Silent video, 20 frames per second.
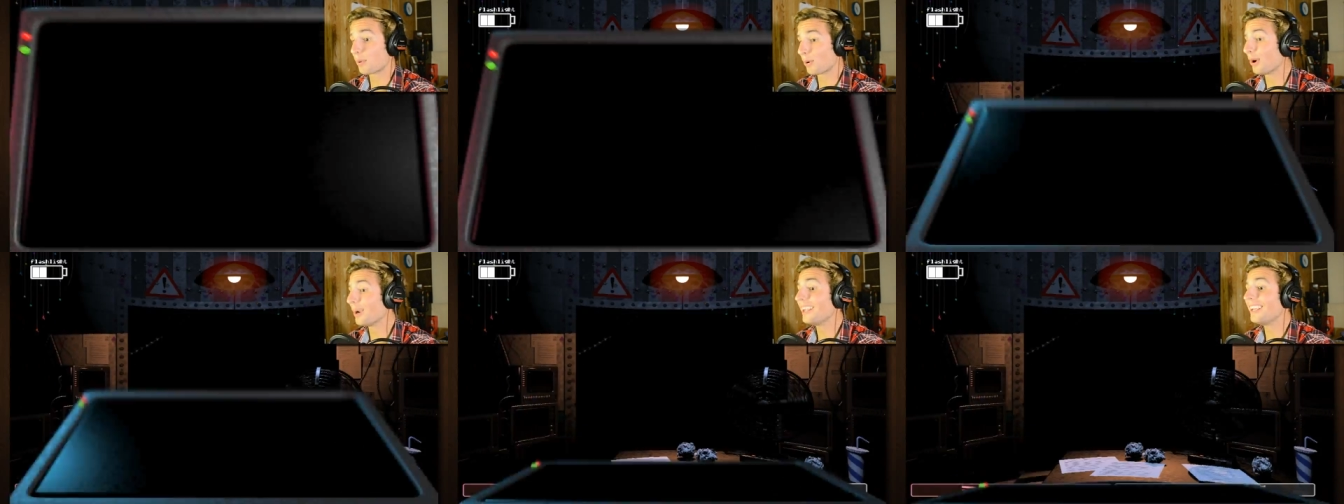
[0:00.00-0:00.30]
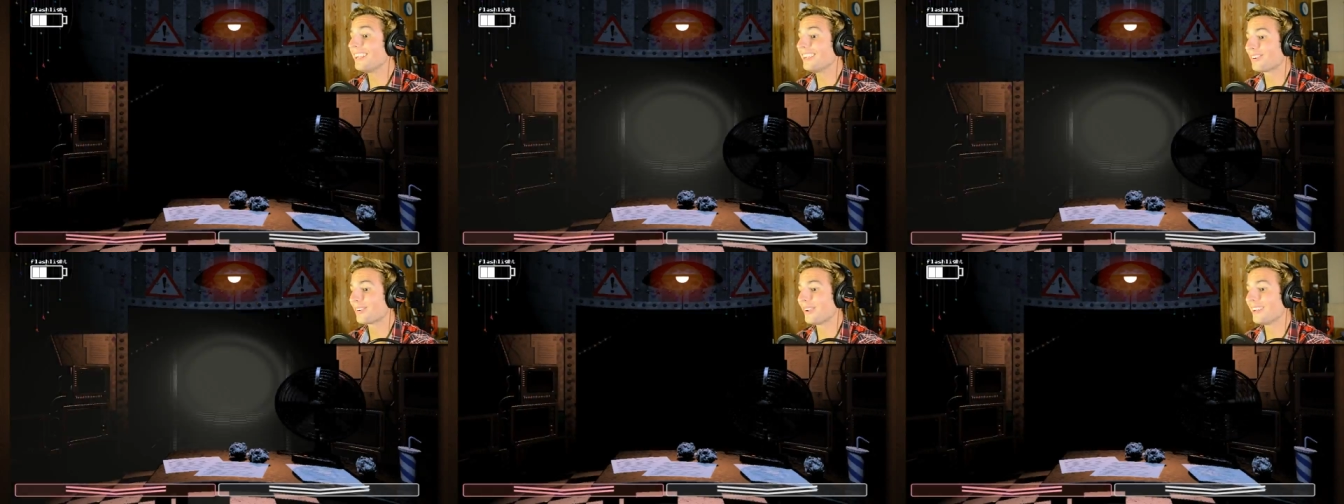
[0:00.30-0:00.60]

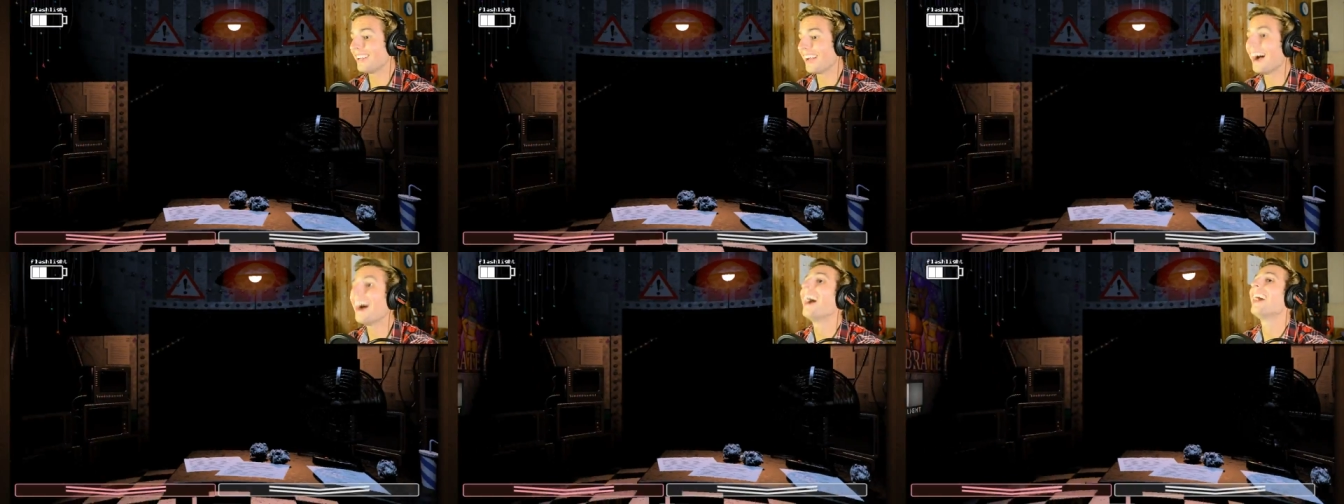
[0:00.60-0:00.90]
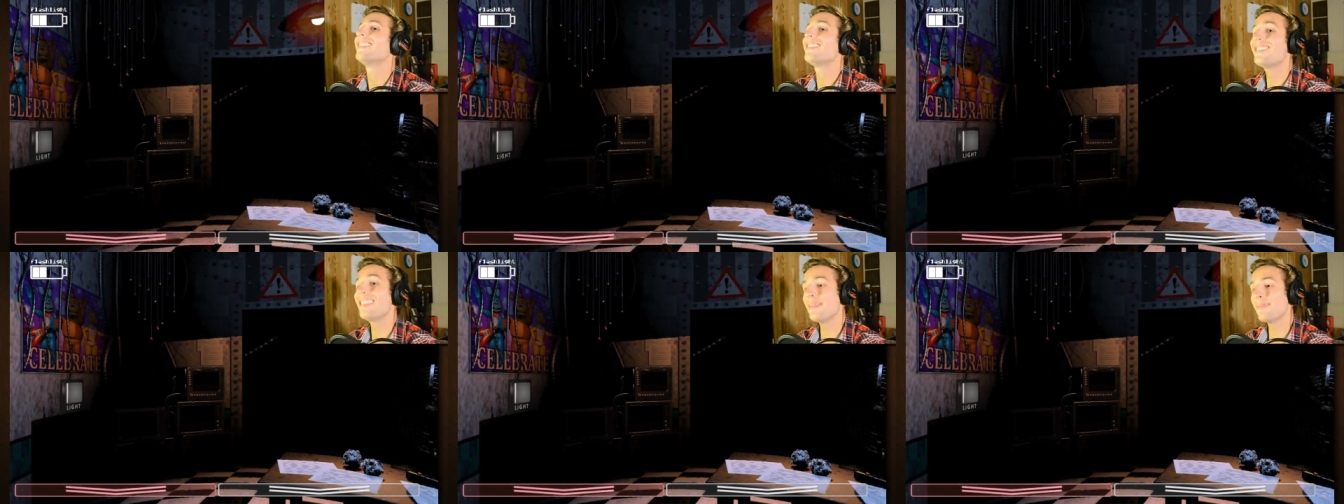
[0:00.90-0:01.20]
pretty green
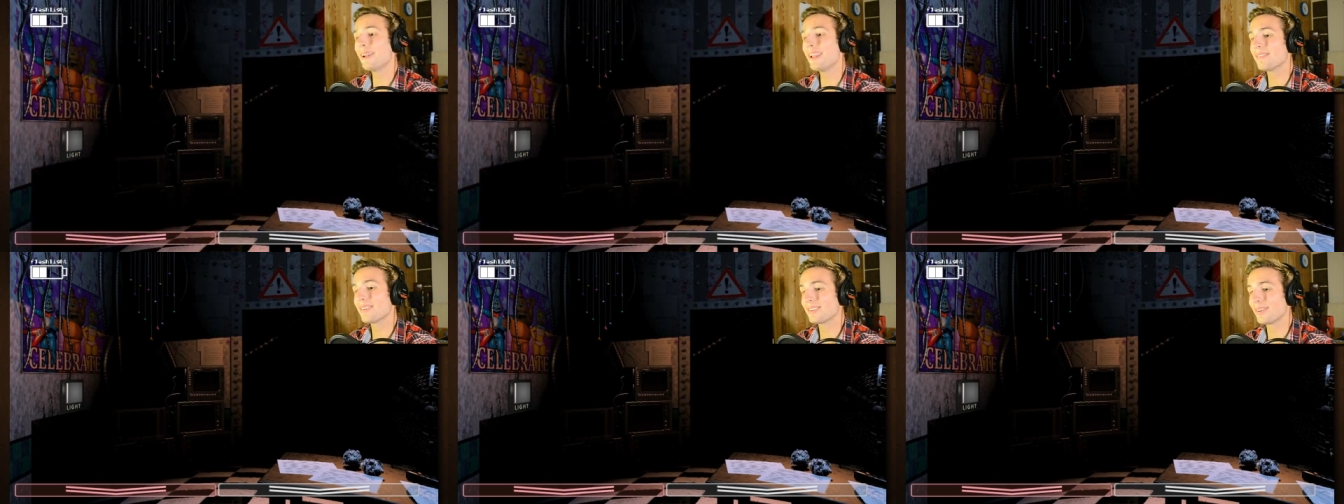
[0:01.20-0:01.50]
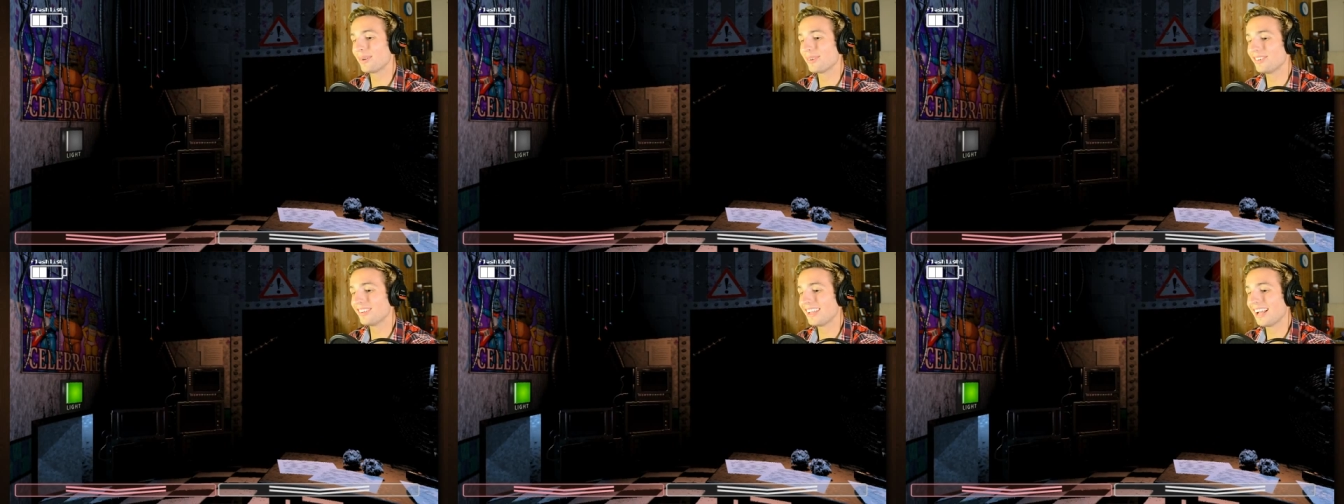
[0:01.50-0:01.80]
eyes. Has anybody ever
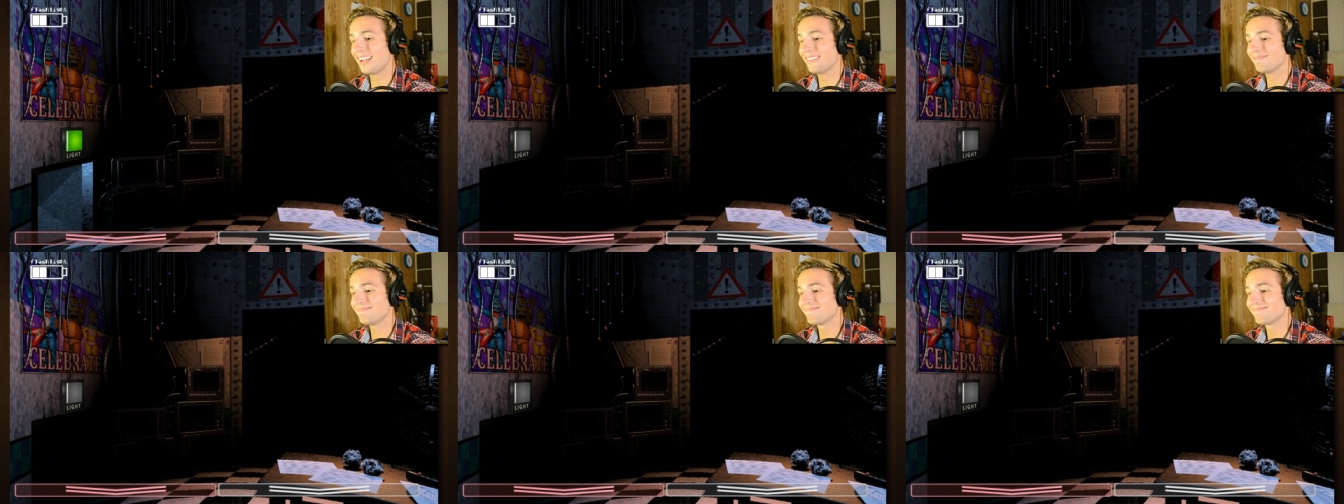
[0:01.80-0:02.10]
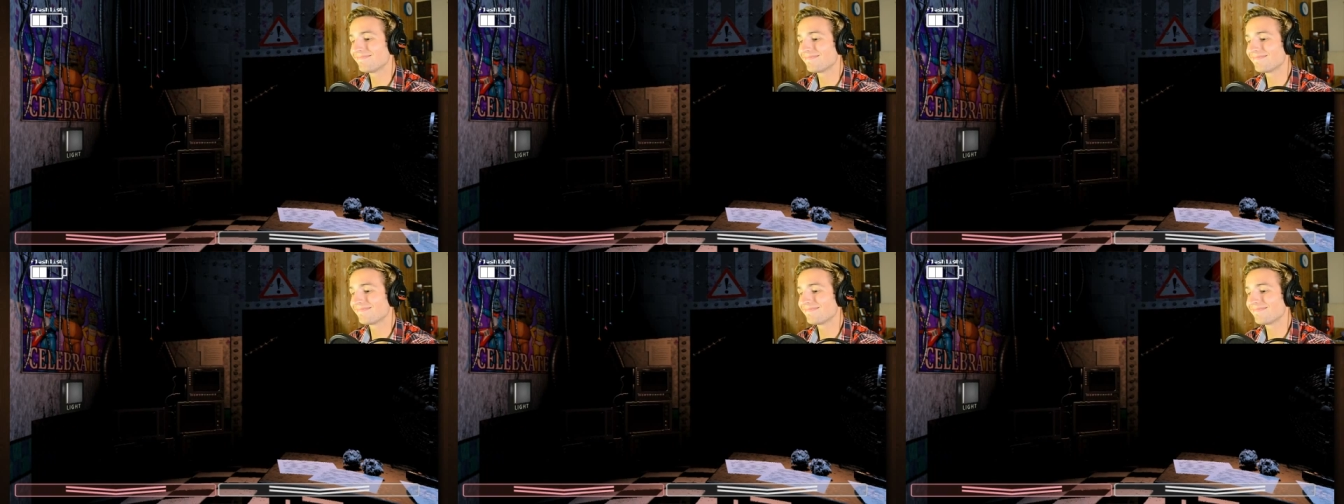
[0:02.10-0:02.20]
told you that?